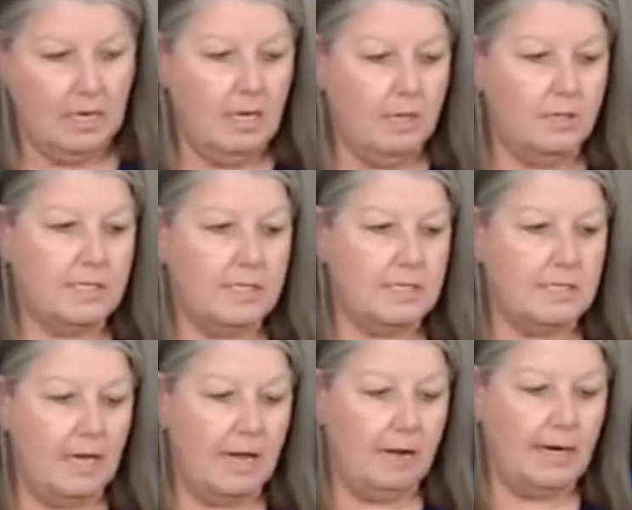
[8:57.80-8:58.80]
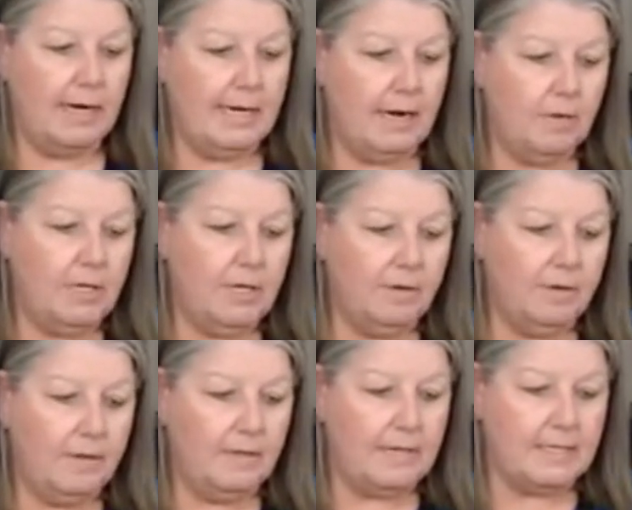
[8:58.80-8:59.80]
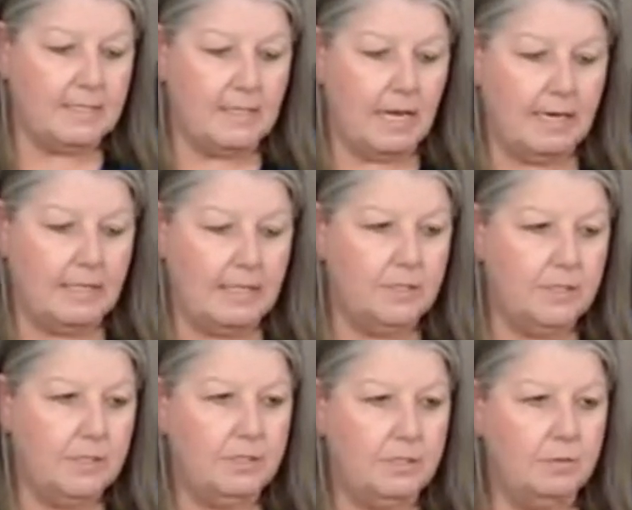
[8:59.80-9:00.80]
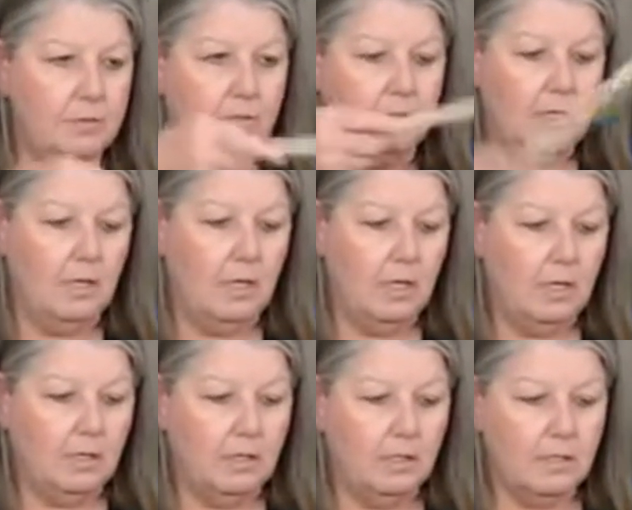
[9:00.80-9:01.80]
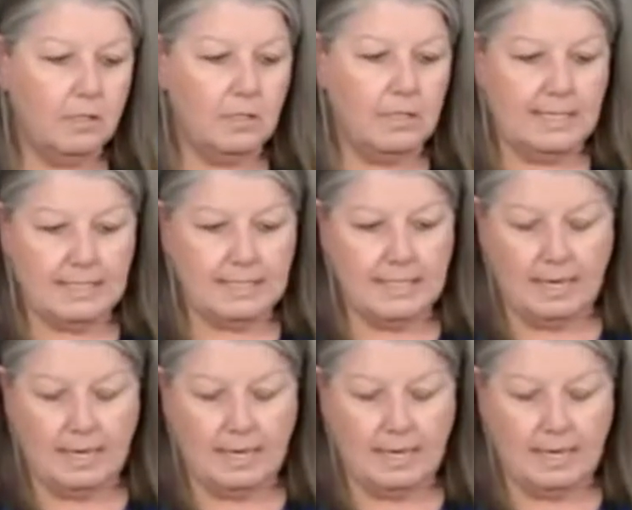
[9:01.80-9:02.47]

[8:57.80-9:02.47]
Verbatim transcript: There's a slot right down here that they slide into. So they stay